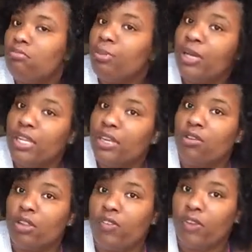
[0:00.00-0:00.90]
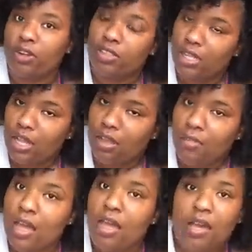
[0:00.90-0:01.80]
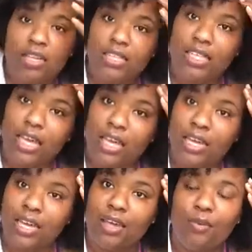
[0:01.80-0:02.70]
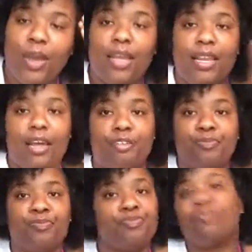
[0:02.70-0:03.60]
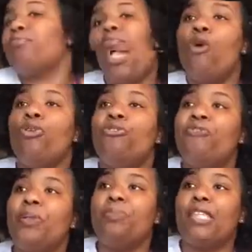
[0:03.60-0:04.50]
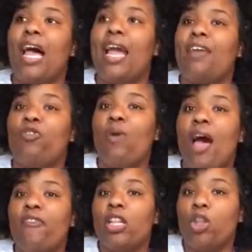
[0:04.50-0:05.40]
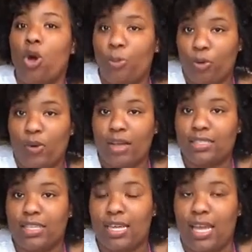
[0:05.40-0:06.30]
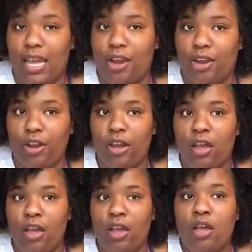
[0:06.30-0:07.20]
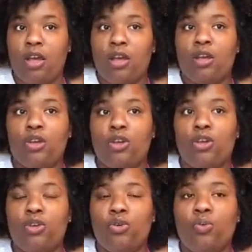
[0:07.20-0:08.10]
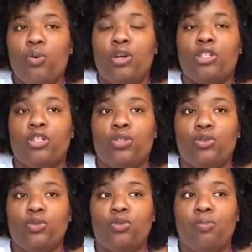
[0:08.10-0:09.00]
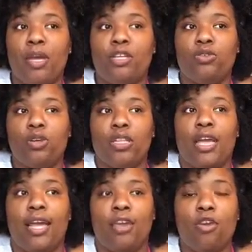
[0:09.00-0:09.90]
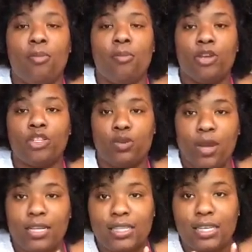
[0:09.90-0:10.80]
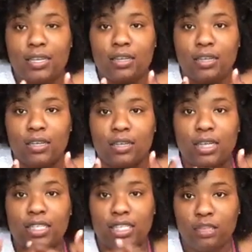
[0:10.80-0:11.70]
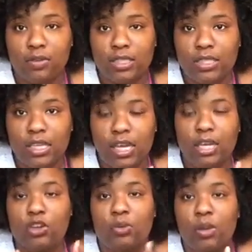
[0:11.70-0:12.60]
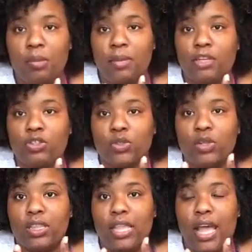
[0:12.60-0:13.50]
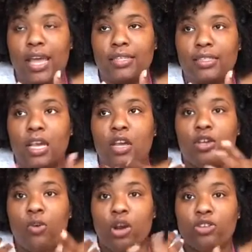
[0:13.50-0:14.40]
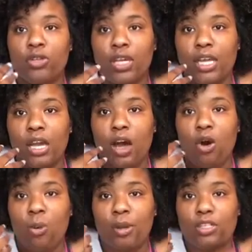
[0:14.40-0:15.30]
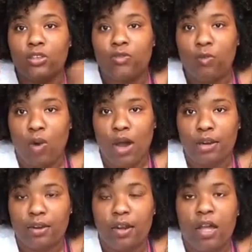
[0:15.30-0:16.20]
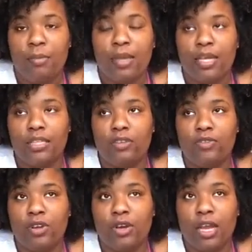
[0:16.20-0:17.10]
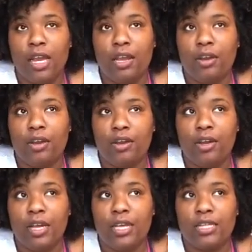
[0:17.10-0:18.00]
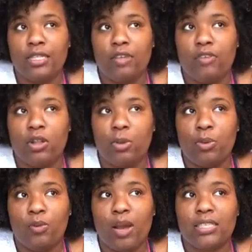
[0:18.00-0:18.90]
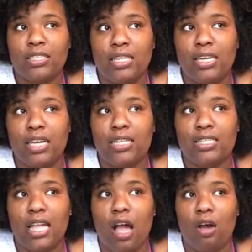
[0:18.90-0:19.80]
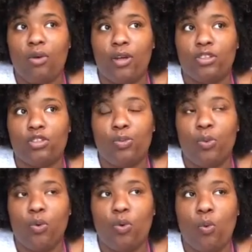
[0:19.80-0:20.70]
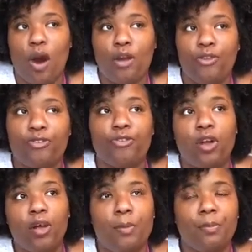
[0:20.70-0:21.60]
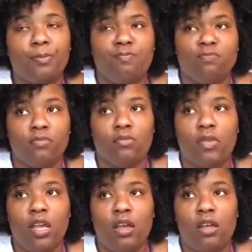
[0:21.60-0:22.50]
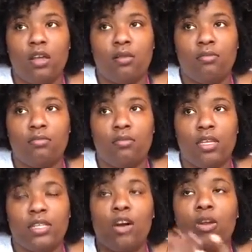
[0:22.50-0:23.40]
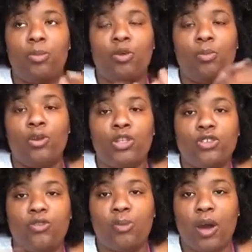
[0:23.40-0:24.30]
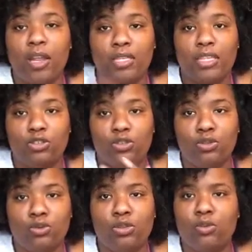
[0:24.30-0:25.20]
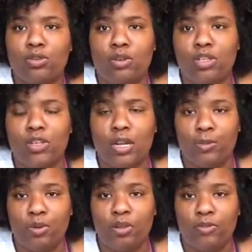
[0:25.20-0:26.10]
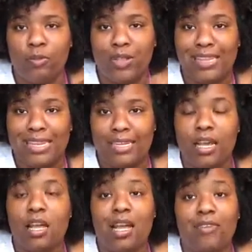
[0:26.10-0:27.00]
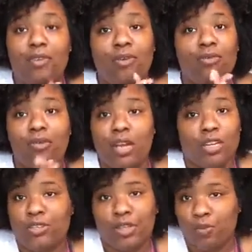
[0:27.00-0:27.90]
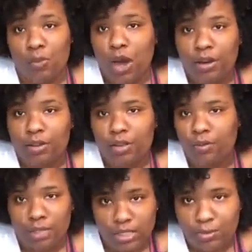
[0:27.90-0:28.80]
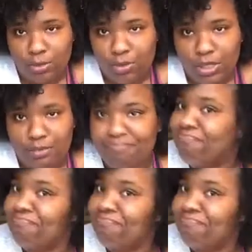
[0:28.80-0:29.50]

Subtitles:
put it on the first time, because it can get way down. Now on the flip side, if you have a low porosity hair, you want to make sure that you're moisturizing continuously, and you want to make sure that you are drinking a whole bunch of water, because if your hair is of a low porosity, it's not going to pull water from it's not going to pull moisture from products that you use, so it's going to try to pull it from within. If you're not drinking water, then what is it pulling,